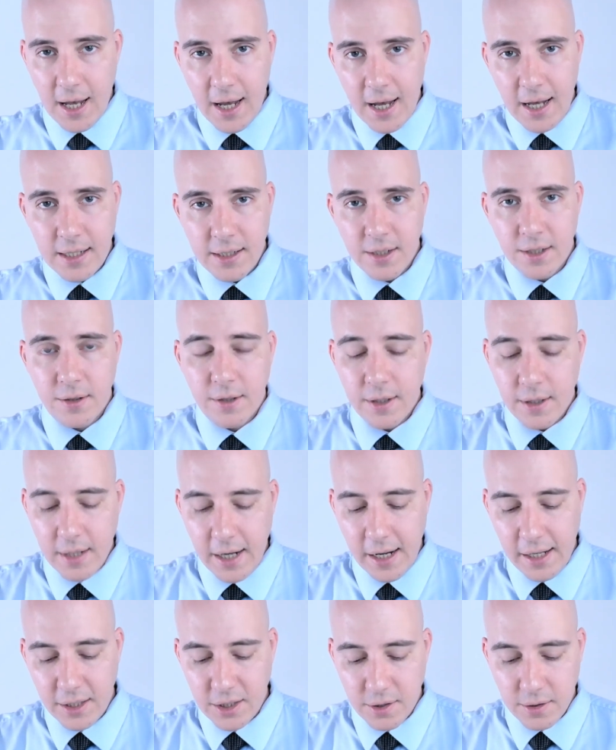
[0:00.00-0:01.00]
And
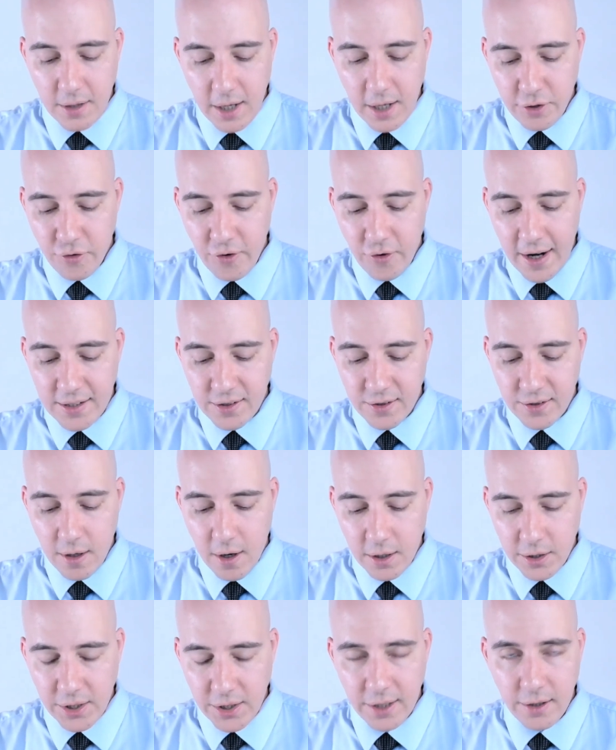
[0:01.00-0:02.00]
they address
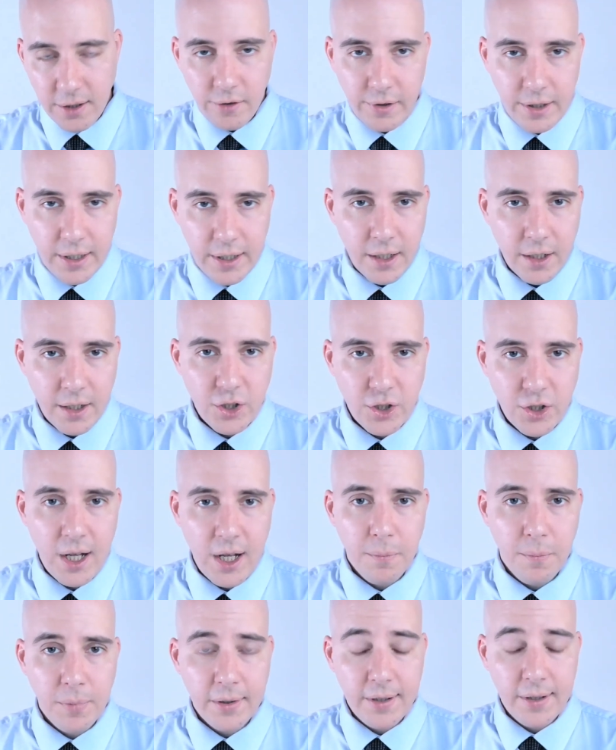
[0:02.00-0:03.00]
artillery
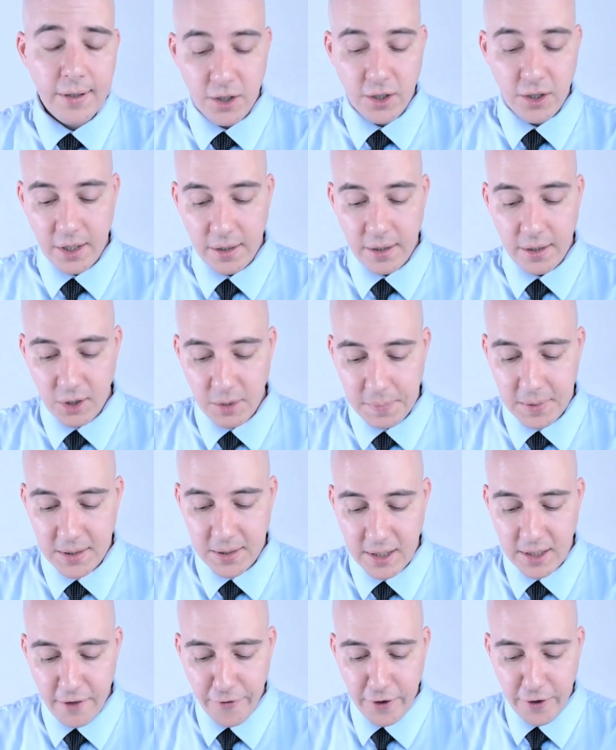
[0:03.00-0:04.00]
shell production.
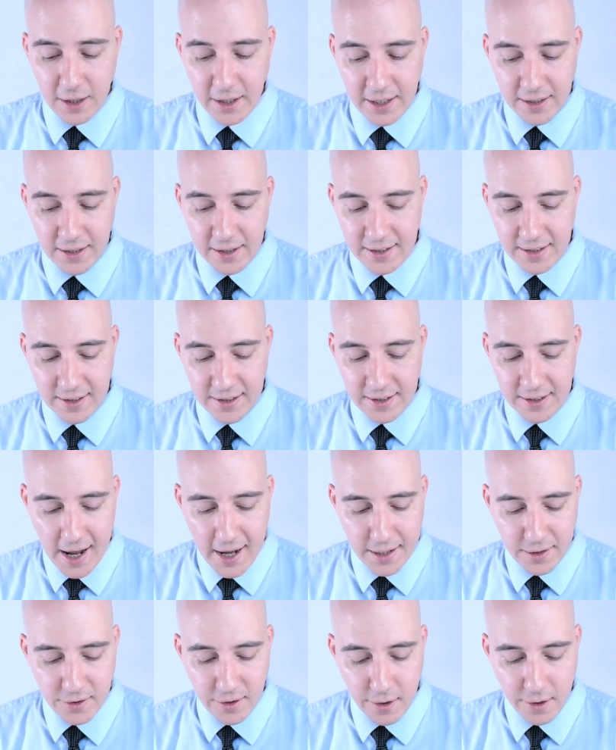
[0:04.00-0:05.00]
Specifically, it says
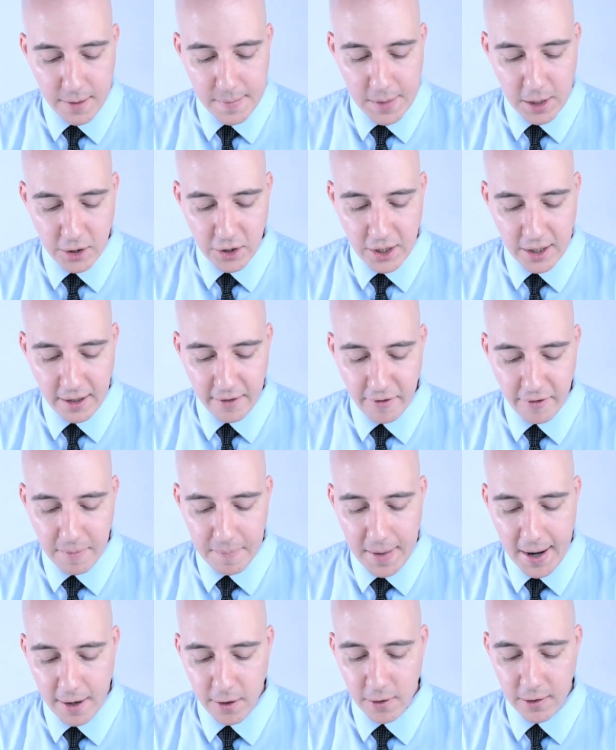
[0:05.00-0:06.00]
signs are emerging of
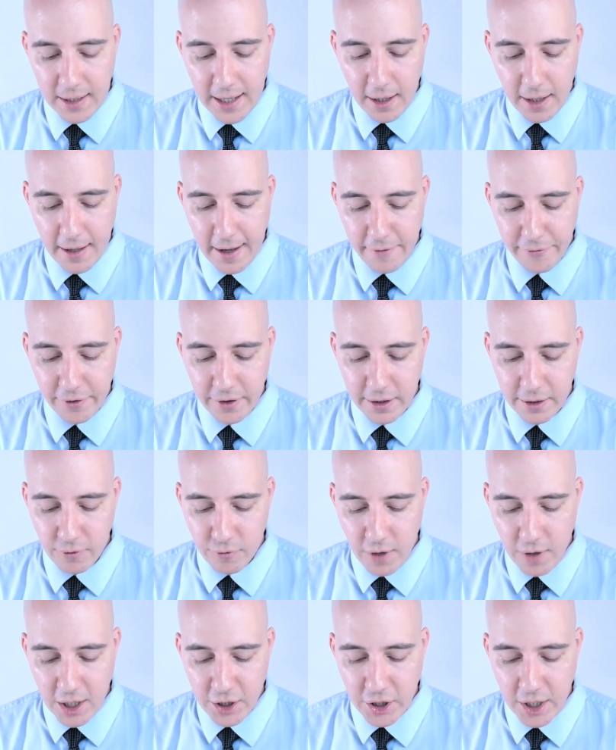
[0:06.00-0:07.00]
a parallel effort
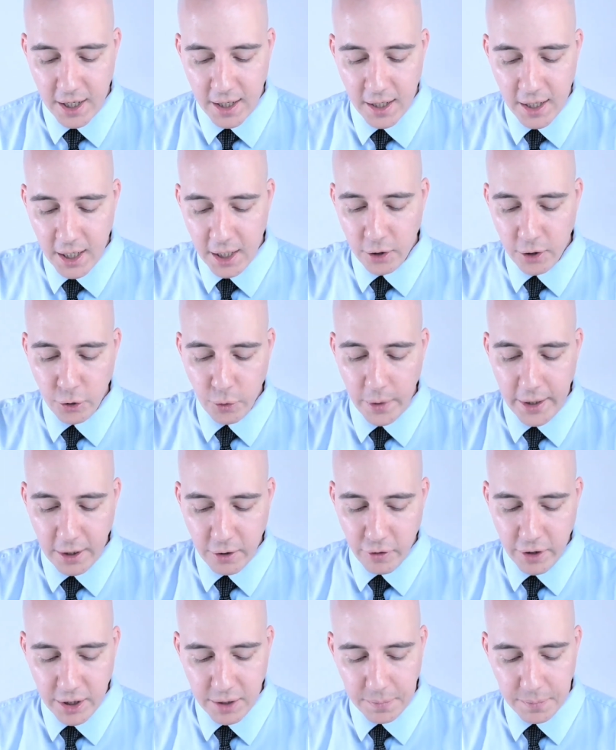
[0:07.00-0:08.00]
in Russia to
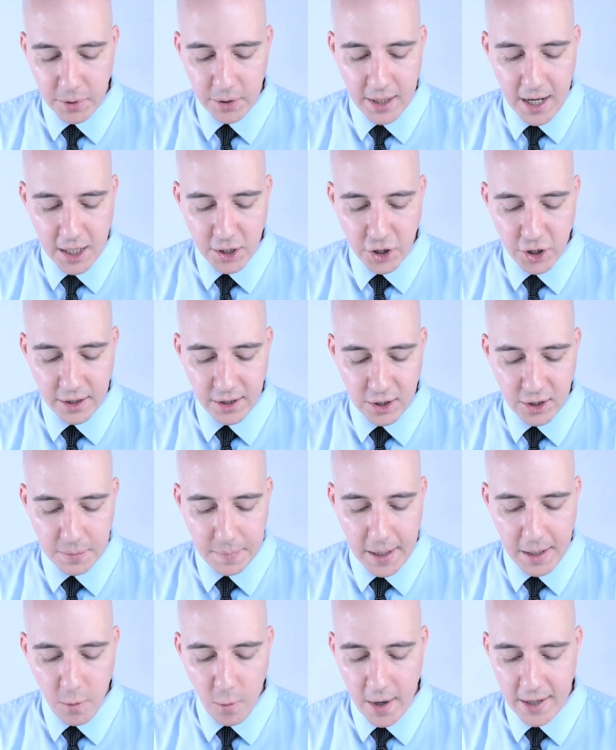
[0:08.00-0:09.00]
increase production
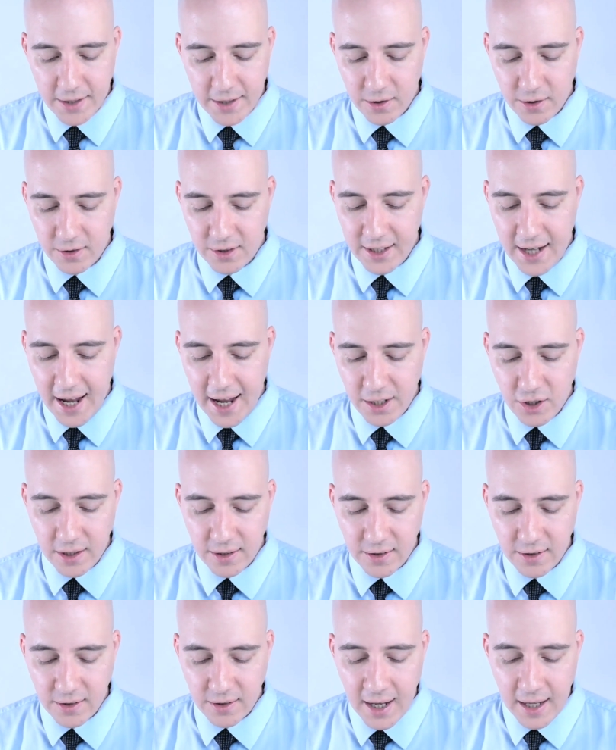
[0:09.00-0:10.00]
despite Western
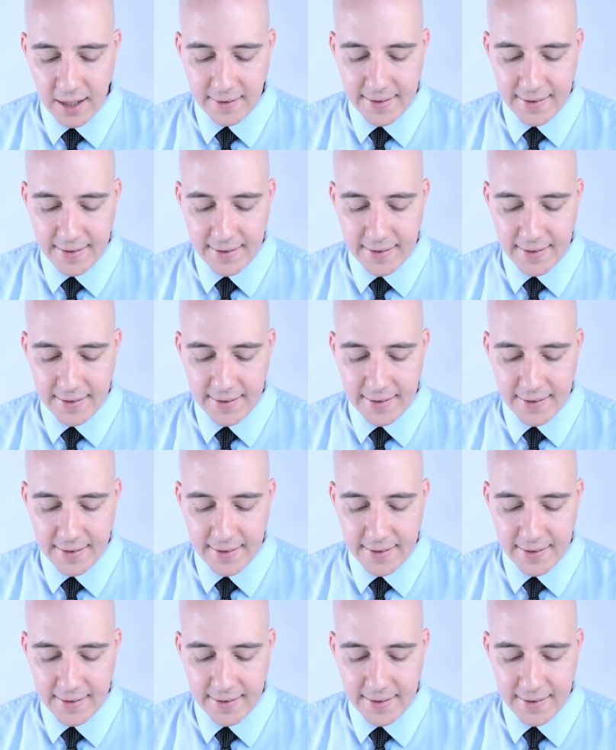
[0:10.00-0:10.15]
sanctions.